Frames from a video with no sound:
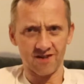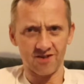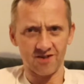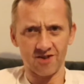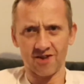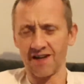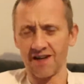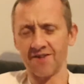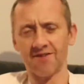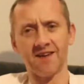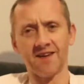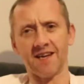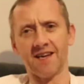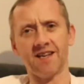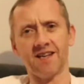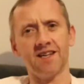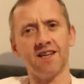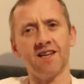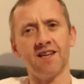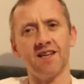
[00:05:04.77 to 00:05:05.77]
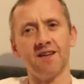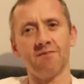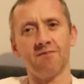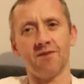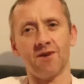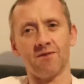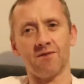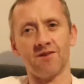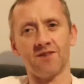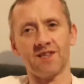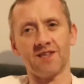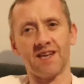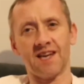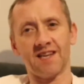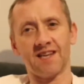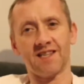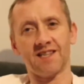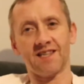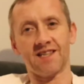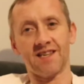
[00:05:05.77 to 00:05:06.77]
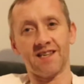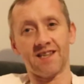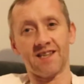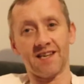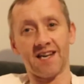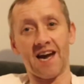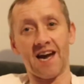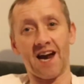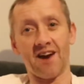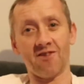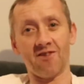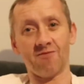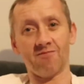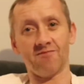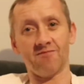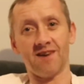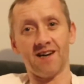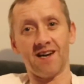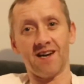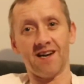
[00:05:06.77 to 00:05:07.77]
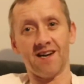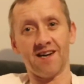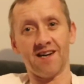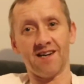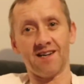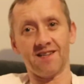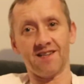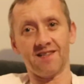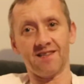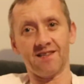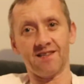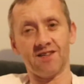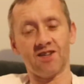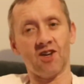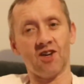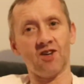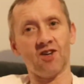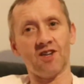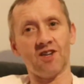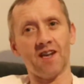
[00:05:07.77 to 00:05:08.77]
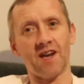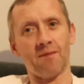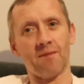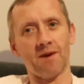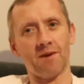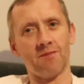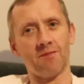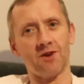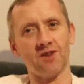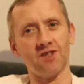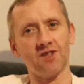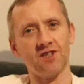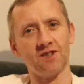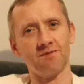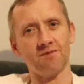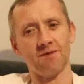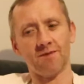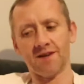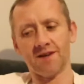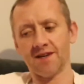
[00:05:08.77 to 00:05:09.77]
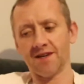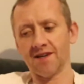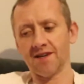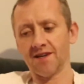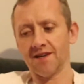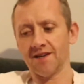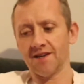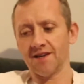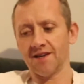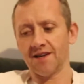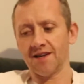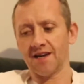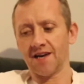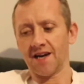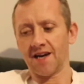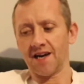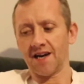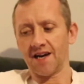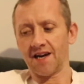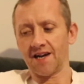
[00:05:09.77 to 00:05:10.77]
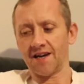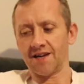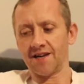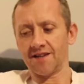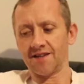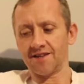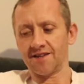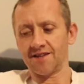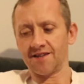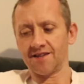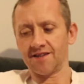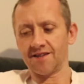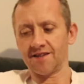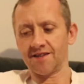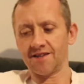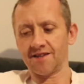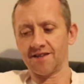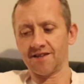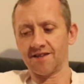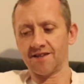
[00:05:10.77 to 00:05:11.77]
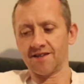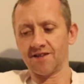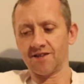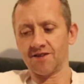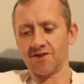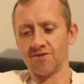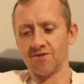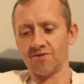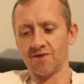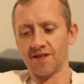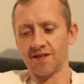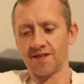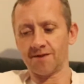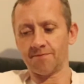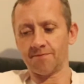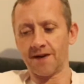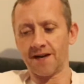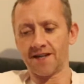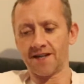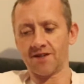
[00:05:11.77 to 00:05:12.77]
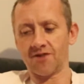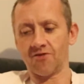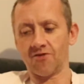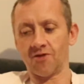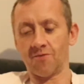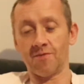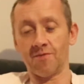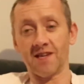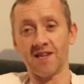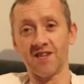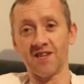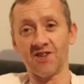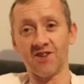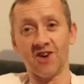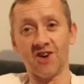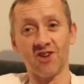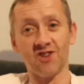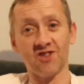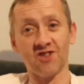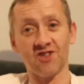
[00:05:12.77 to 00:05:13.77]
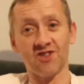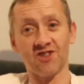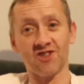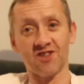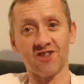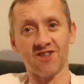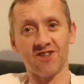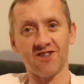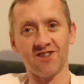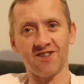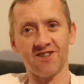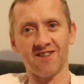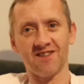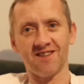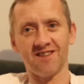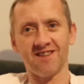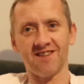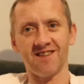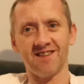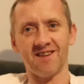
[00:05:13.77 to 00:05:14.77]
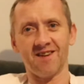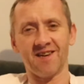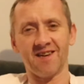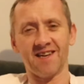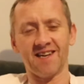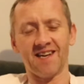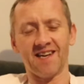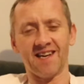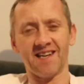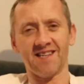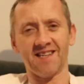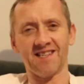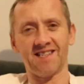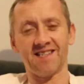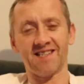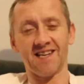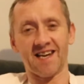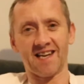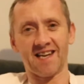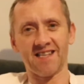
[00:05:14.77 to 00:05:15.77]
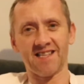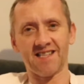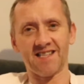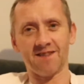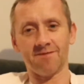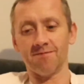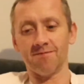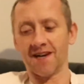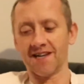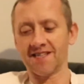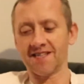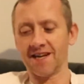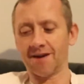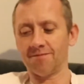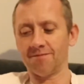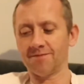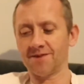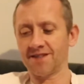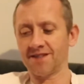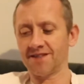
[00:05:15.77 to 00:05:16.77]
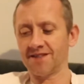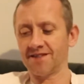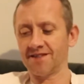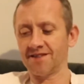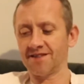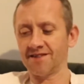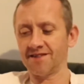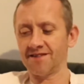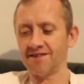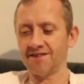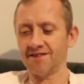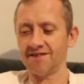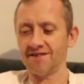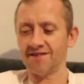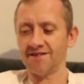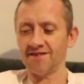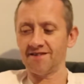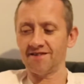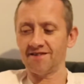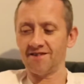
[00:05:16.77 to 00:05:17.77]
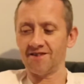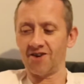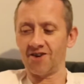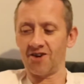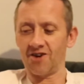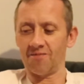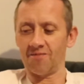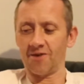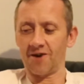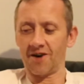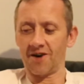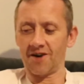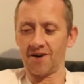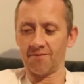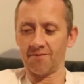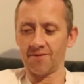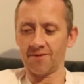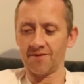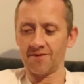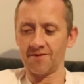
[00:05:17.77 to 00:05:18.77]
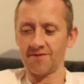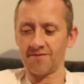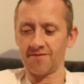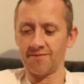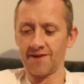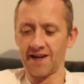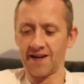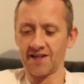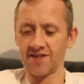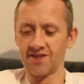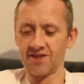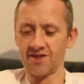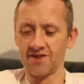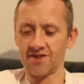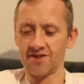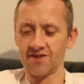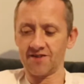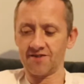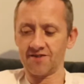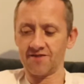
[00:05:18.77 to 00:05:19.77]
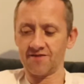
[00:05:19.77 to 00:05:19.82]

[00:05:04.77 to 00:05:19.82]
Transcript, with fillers: no I forget but it was against the, the Kyurem and counter dynamic punch maybe and we spent over a million dust getting six matchups all powered up maxed out